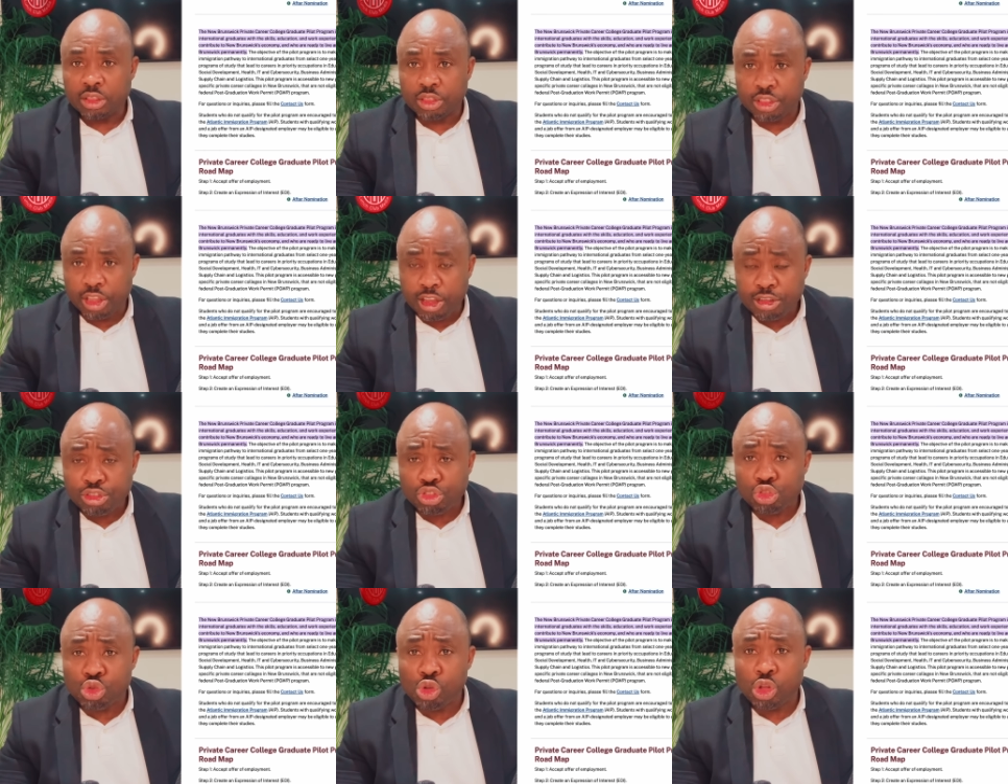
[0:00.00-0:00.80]

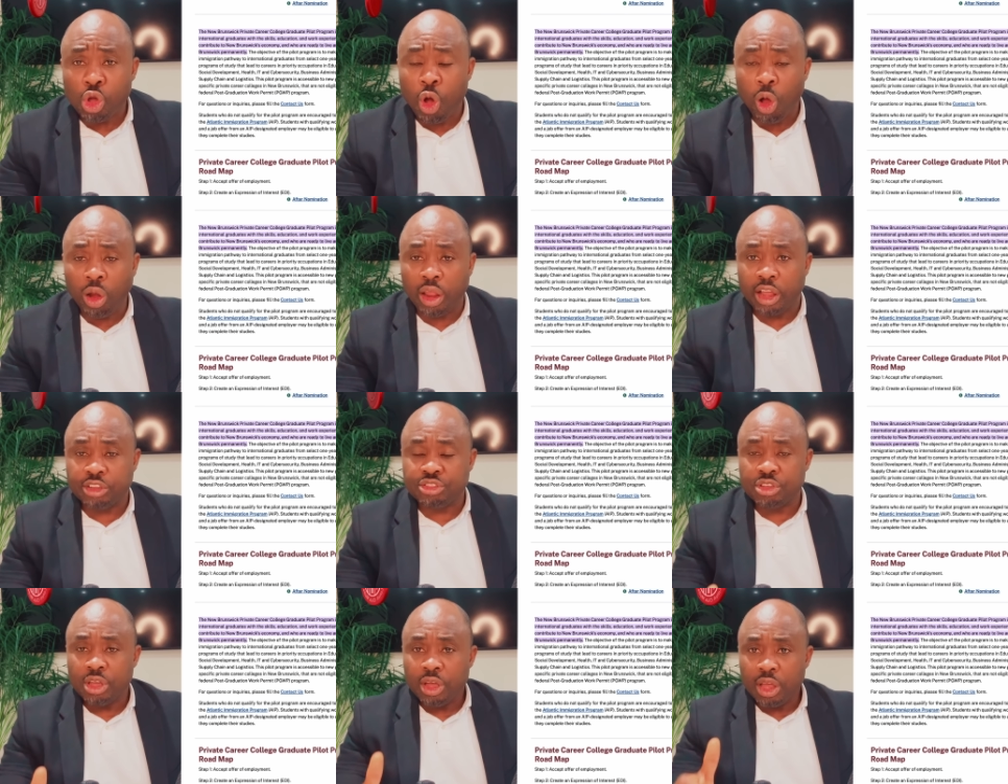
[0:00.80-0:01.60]
These two
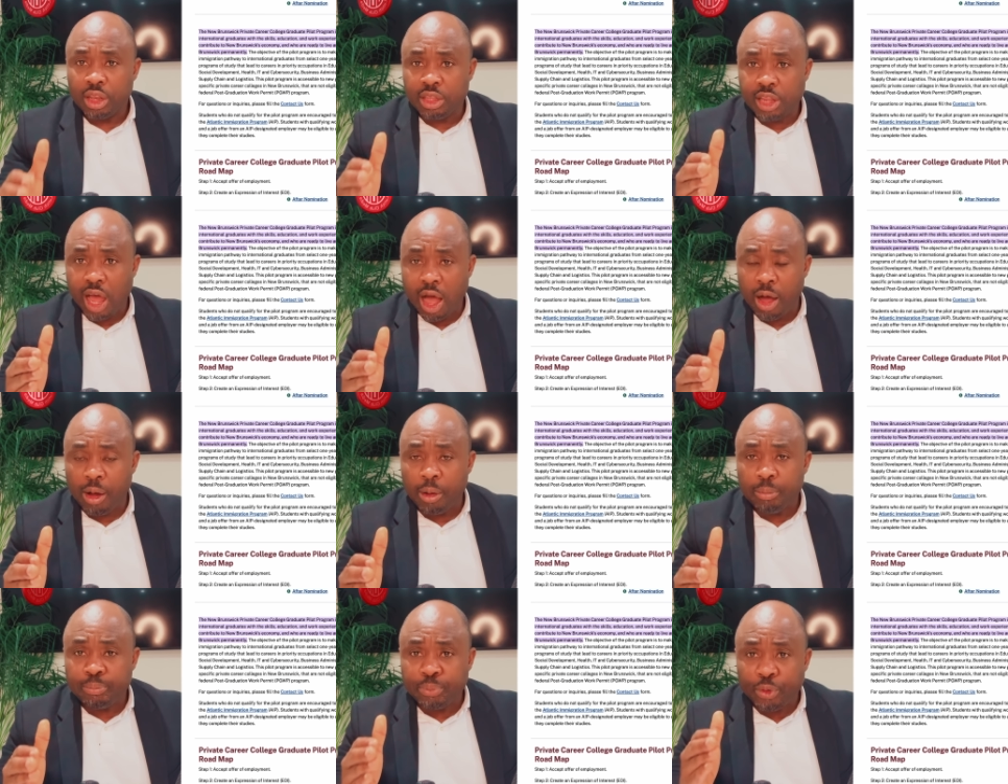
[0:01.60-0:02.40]
colleges,
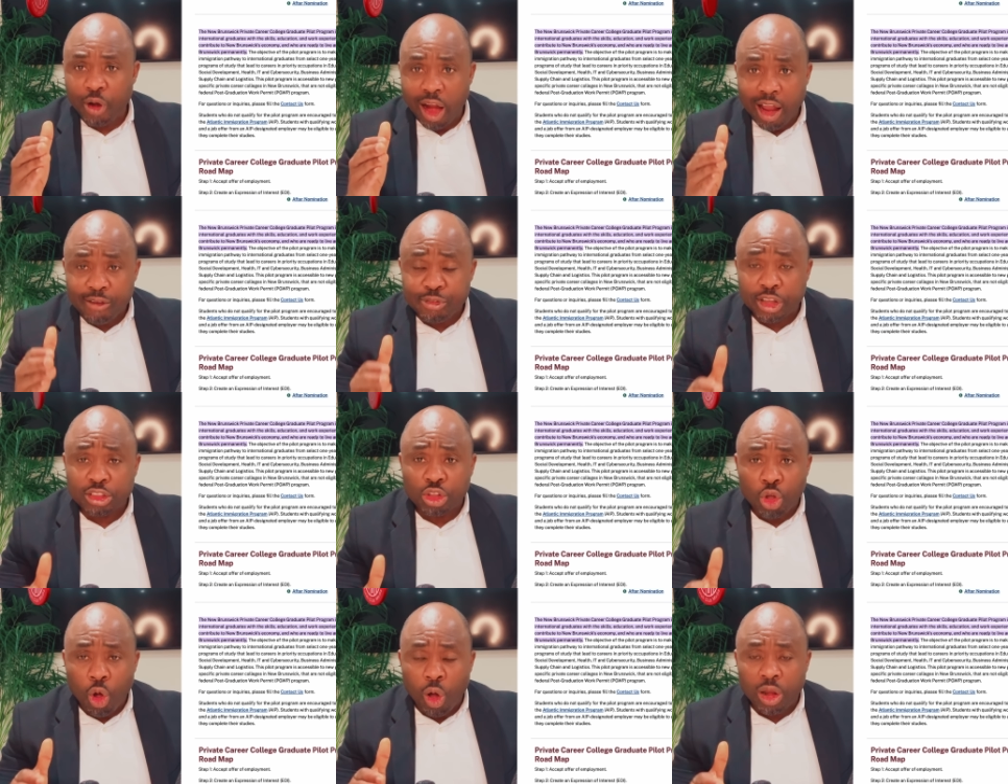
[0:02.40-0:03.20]
now
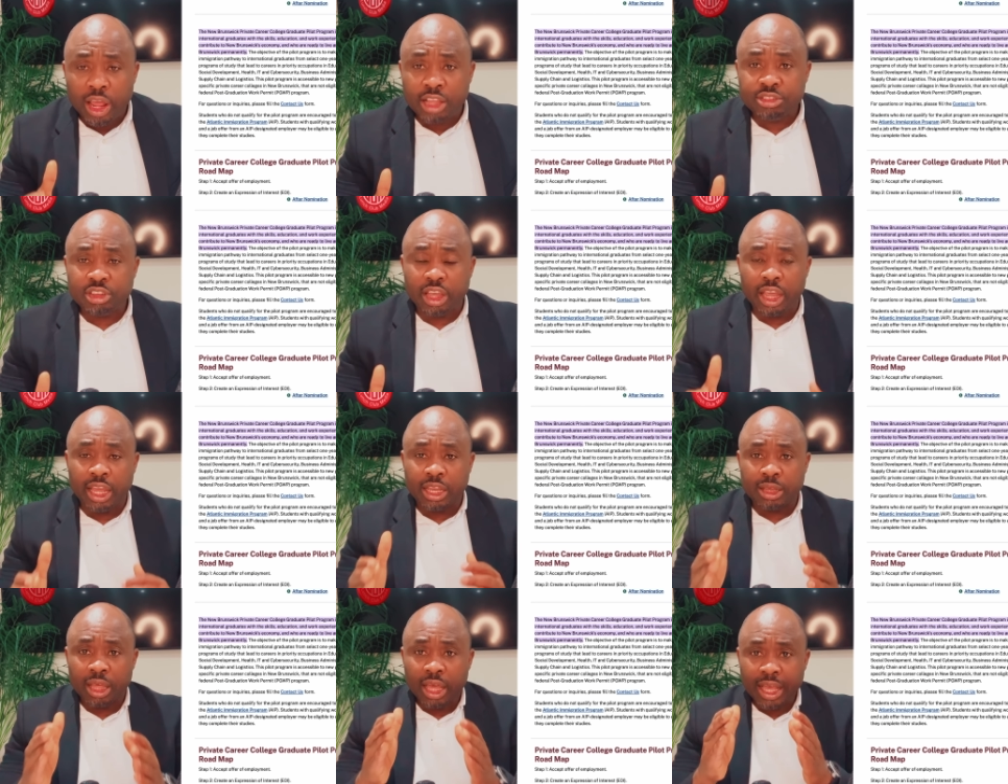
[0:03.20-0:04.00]
private college
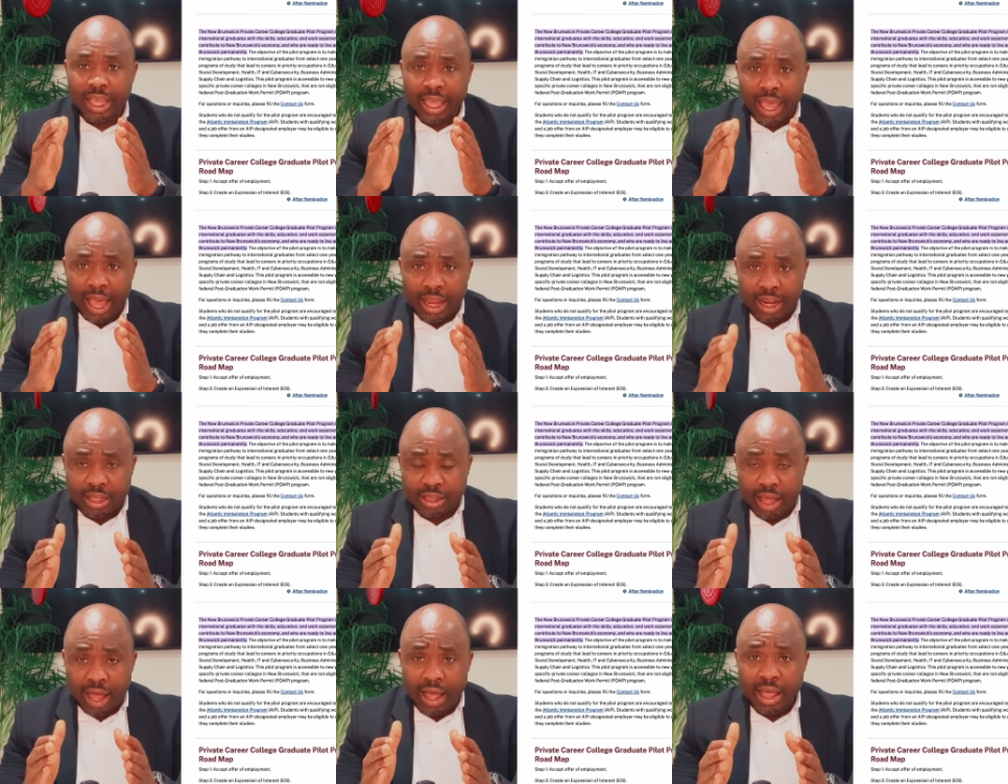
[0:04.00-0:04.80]
in
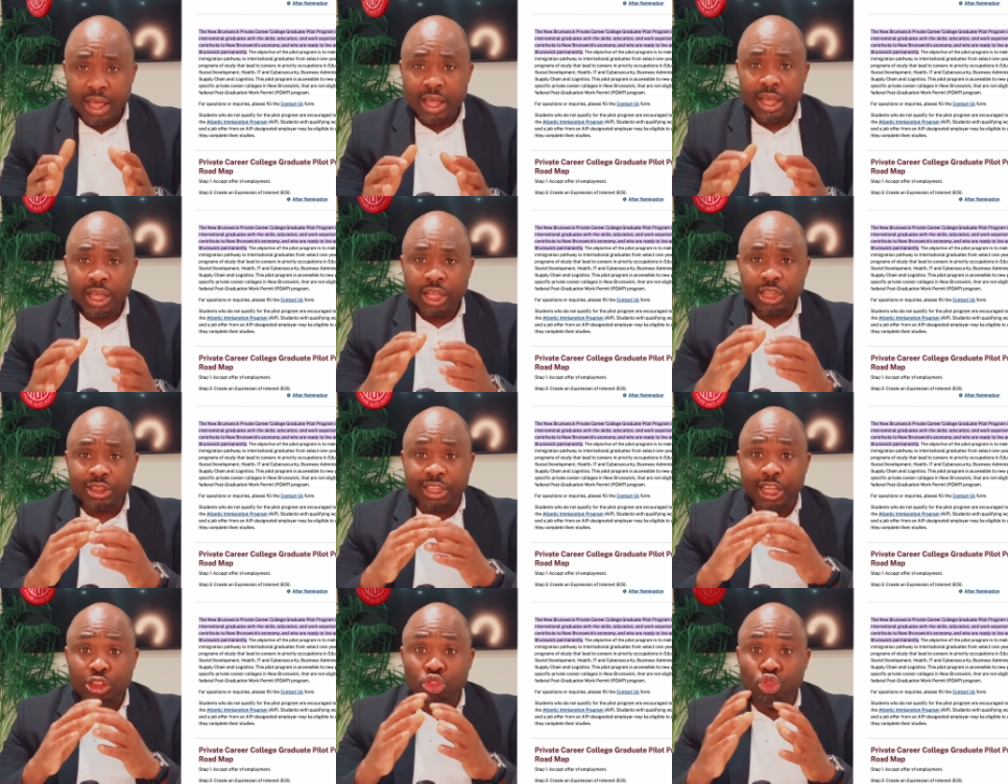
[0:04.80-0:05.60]
Canada,
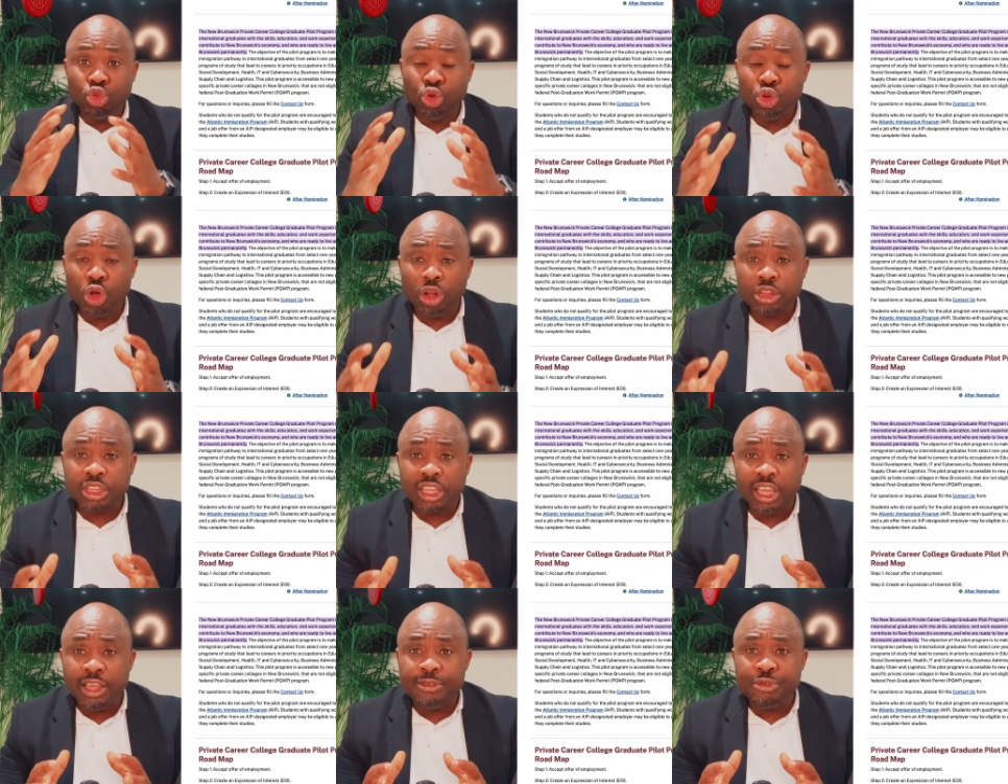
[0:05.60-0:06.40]
they do
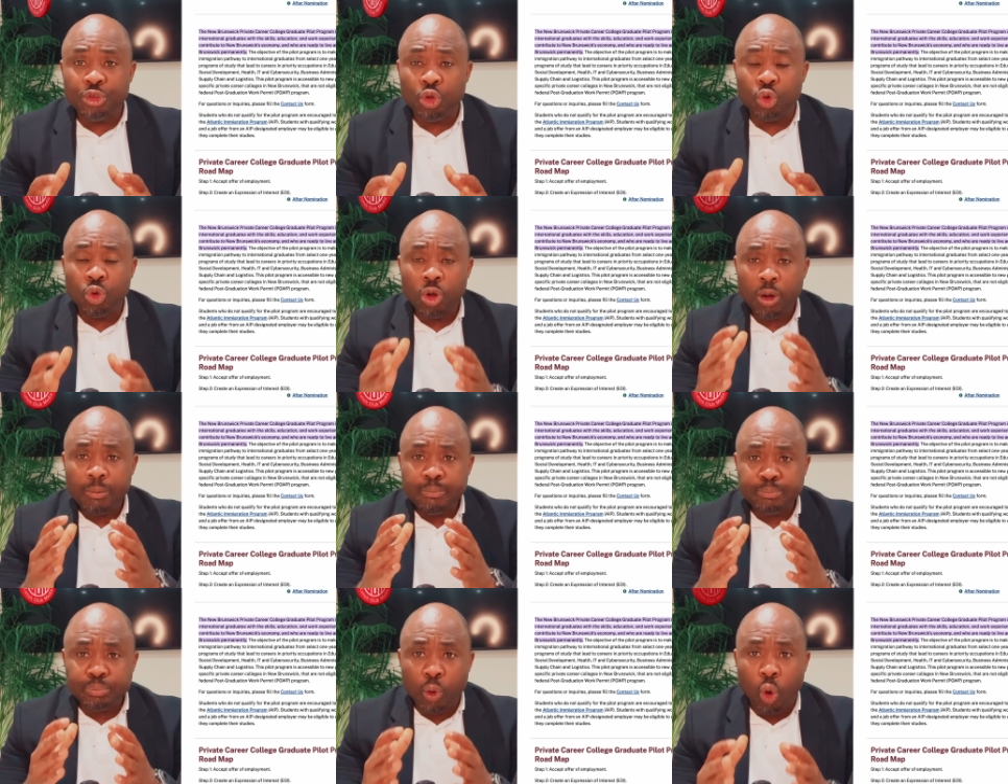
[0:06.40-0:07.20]
not give you
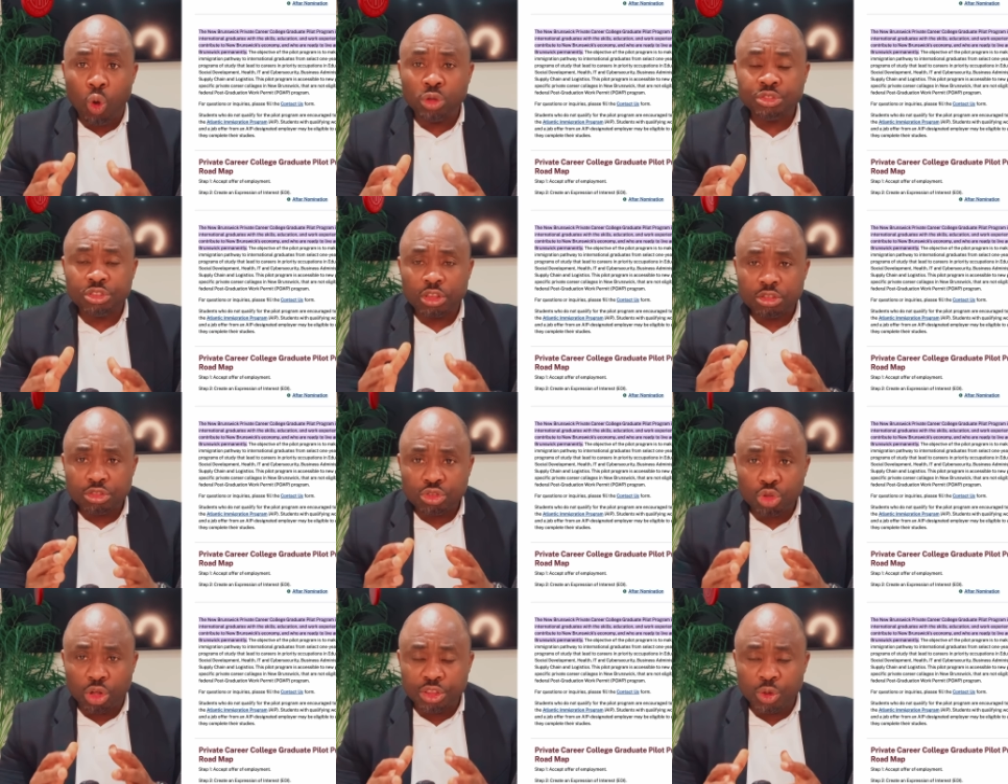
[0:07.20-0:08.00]

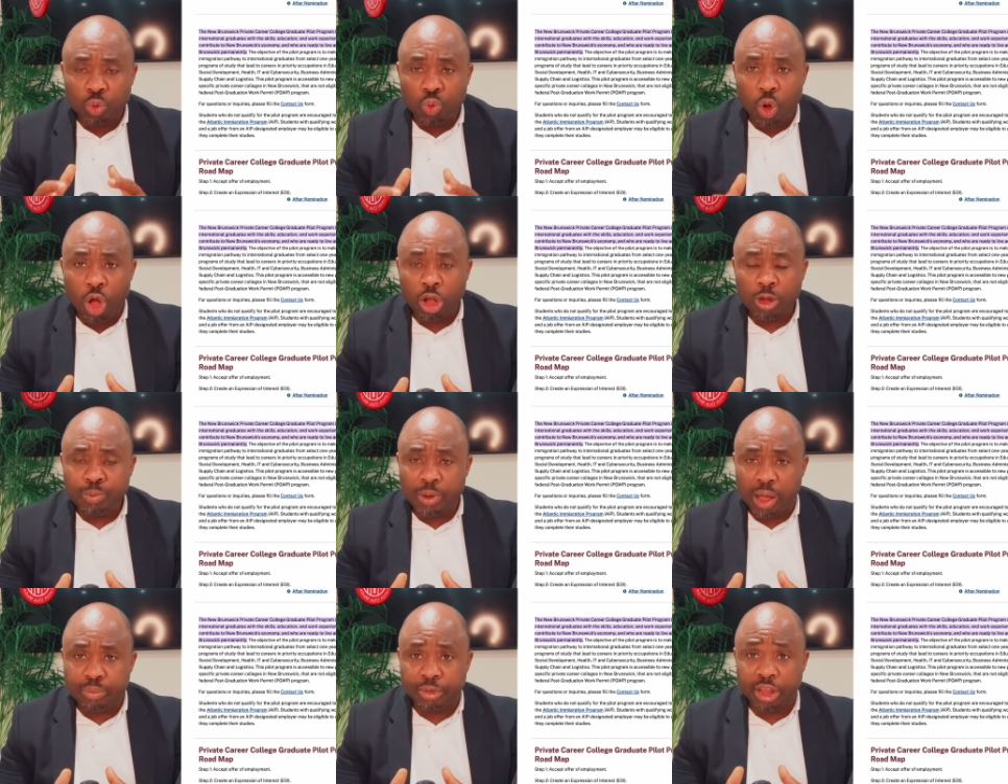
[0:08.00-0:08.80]
post-study work
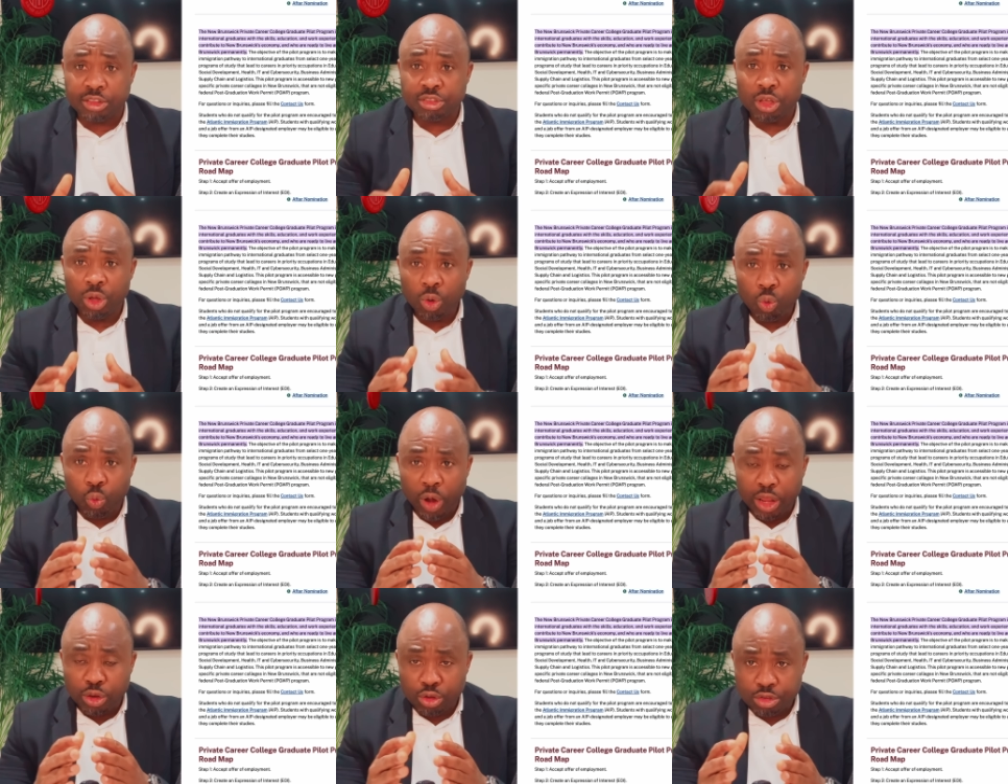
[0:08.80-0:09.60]
permit
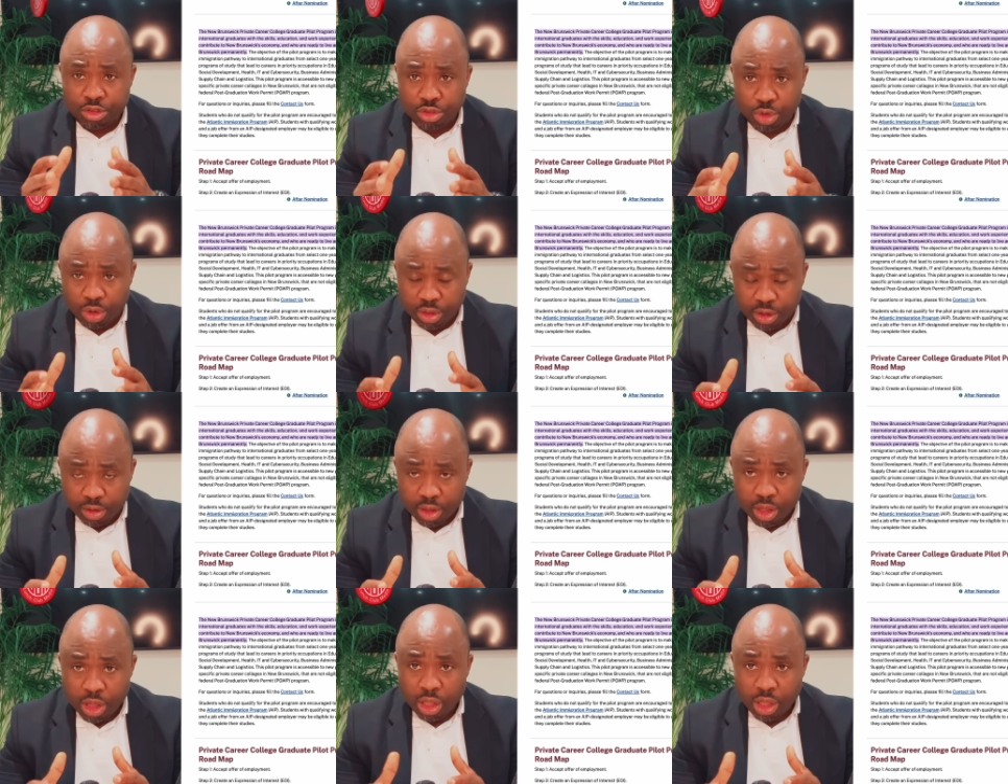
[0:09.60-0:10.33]
when you study.